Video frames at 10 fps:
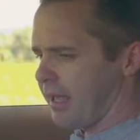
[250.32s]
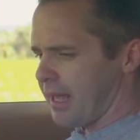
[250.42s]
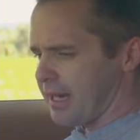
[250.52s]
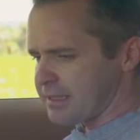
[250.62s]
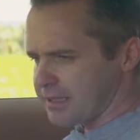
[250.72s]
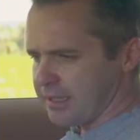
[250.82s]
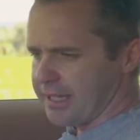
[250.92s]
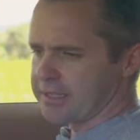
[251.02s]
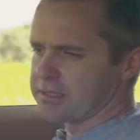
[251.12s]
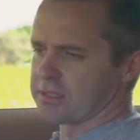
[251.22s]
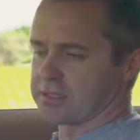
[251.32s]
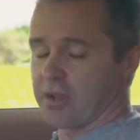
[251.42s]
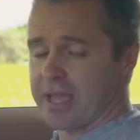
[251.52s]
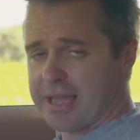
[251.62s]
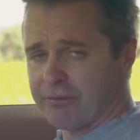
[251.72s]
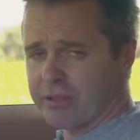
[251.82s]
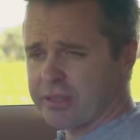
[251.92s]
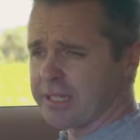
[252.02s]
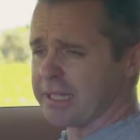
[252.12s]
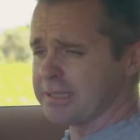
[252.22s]
And it's a Lexus, so
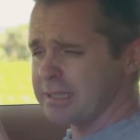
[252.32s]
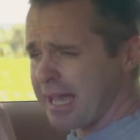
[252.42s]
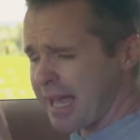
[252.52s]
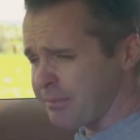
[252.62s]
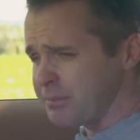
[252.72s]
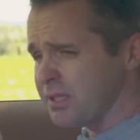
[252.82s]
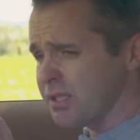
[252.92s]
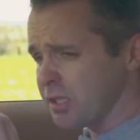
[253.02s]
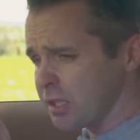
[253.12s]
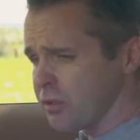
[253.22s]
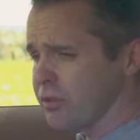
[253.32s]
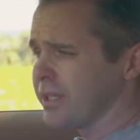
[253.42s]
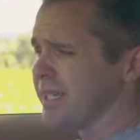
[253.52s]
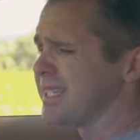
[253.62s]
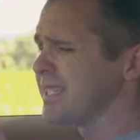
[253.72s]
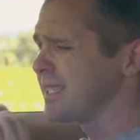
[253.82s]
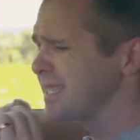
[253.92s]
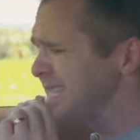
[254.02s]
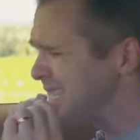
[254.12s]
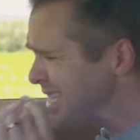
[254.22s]
everything is absolutely
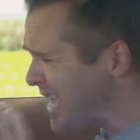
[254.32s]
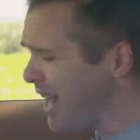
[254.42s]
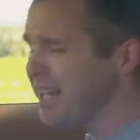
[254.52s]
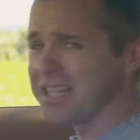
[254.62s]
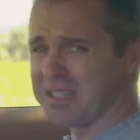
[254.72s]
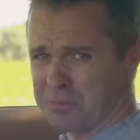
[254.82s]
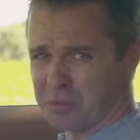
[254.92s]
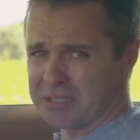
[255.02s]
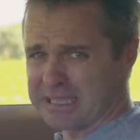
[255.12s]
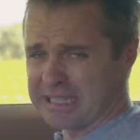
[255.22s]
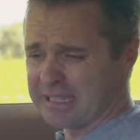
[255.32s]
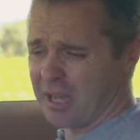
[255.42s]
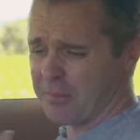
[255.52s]
stunningly put together.